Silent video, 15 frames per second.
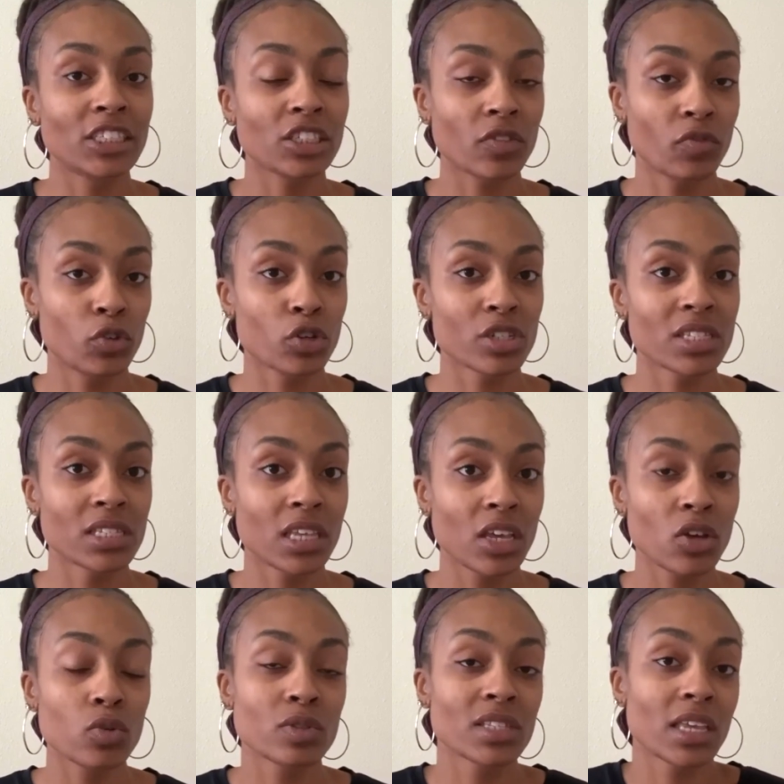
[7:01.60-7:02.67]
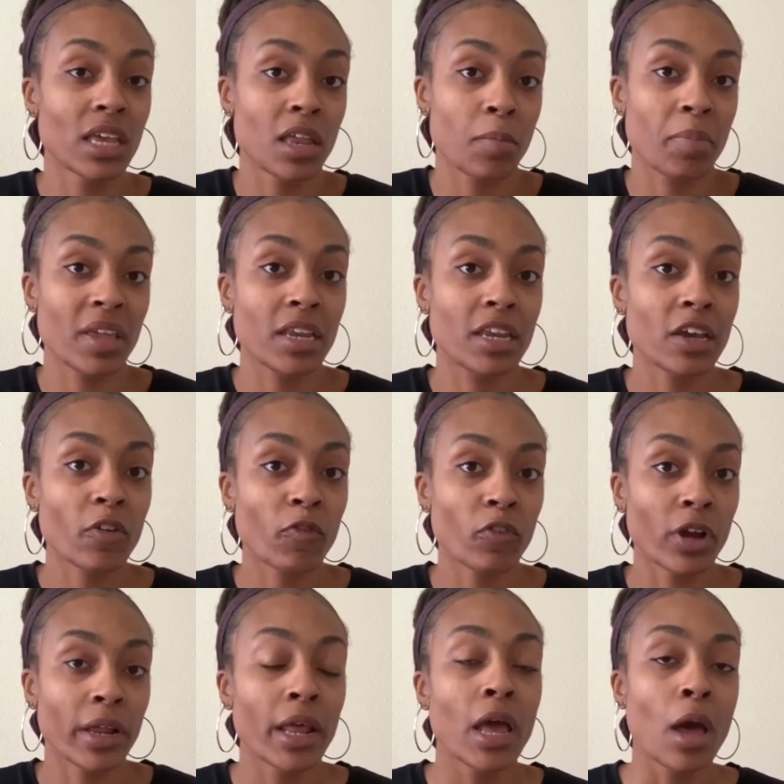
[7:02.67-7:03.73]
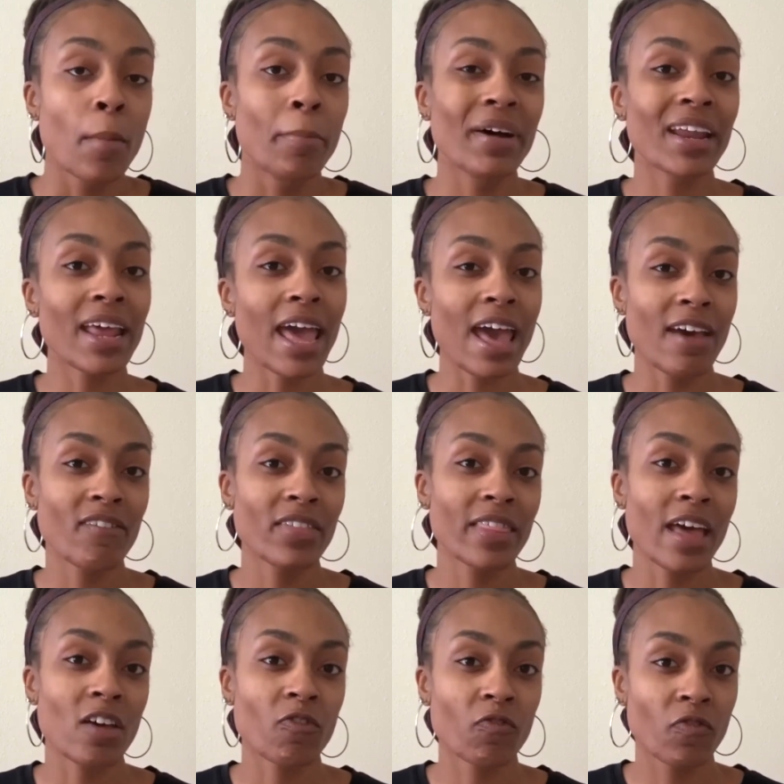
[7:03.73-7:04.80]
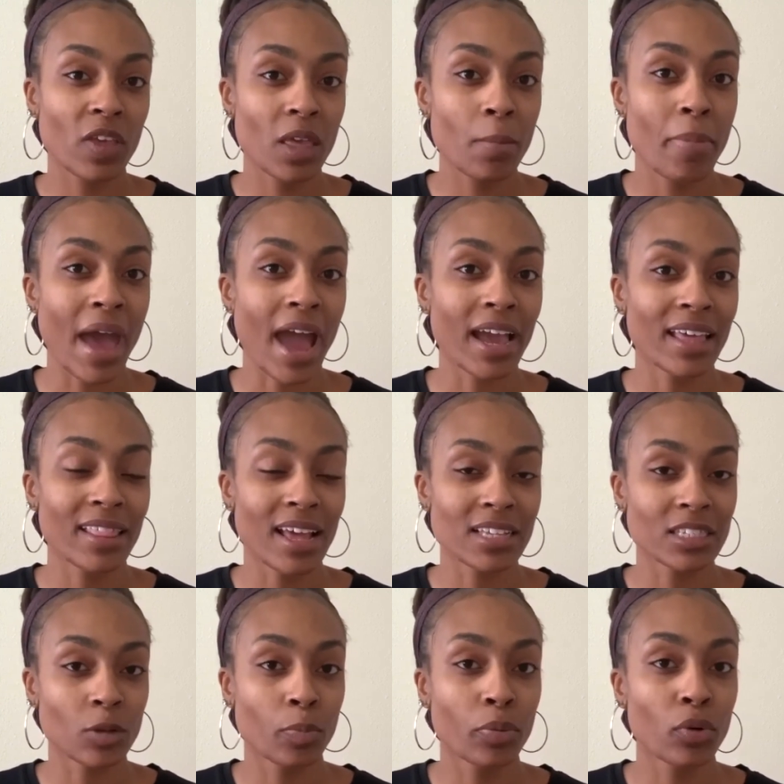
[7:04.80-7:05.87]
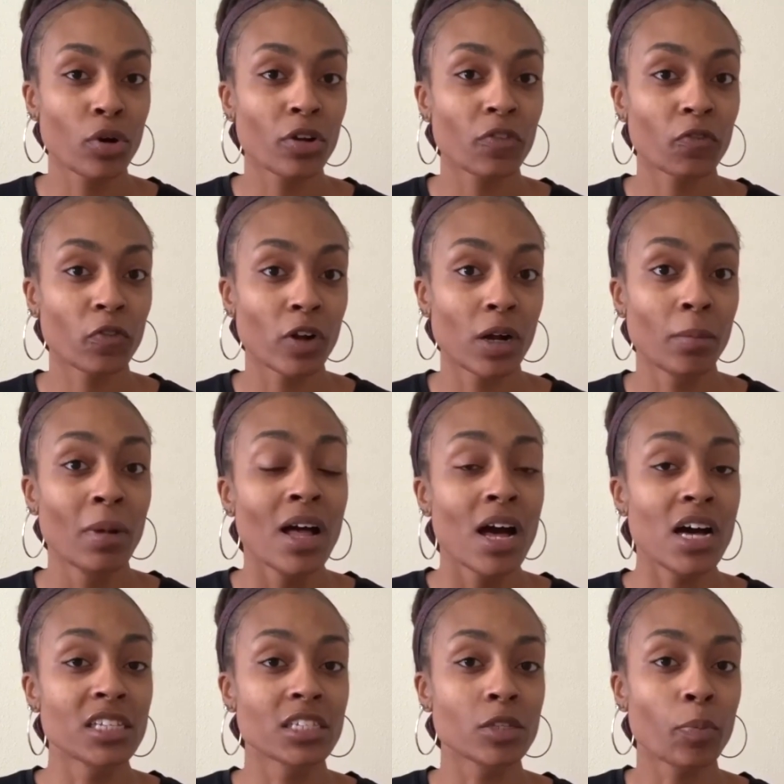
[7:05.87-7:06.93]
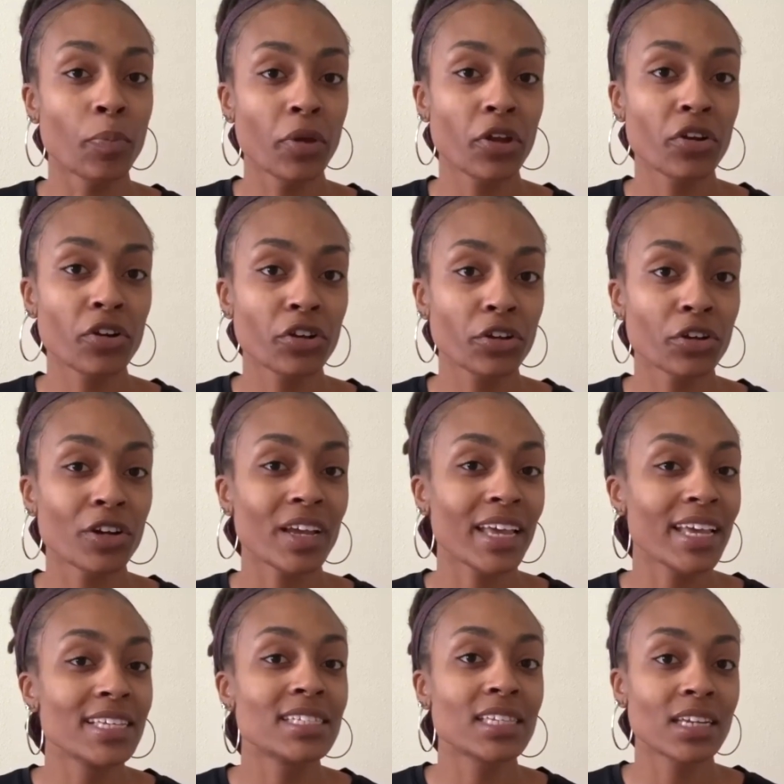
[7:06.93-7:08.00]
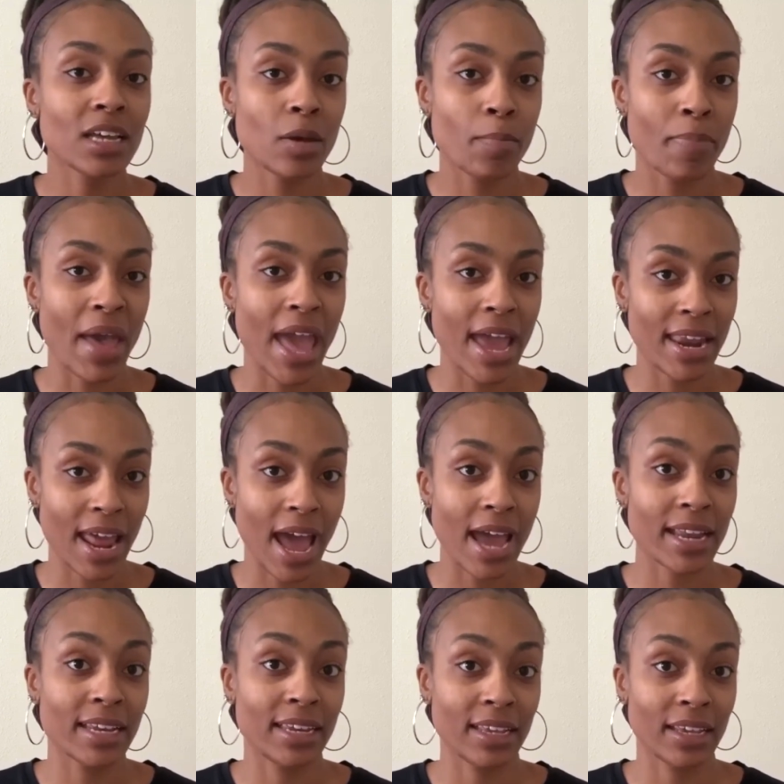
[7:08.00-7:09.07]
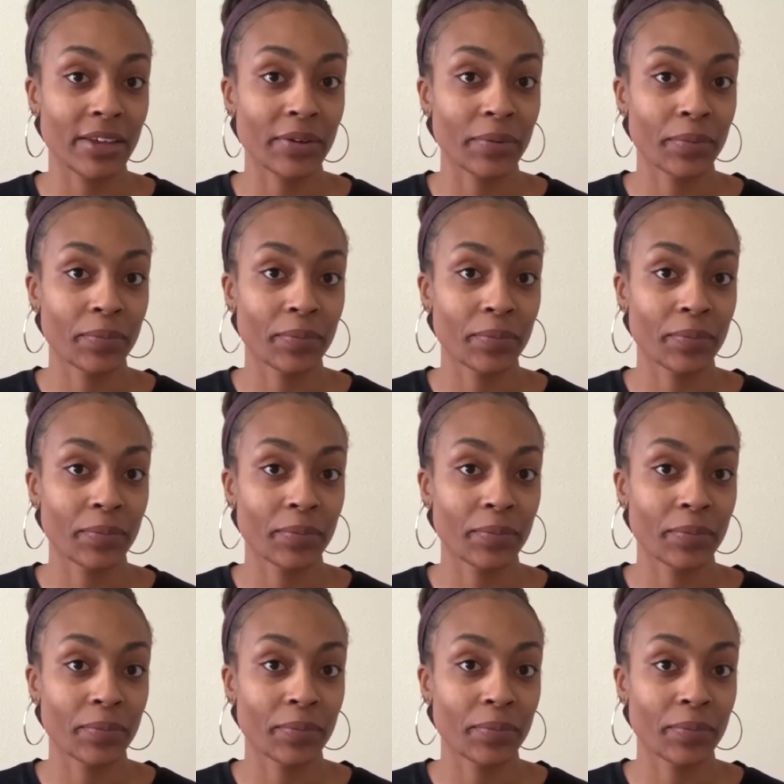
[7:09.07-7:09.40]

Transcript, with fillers: of your skills can be different. But having that feedback and that support from a superior isn't a bad idea.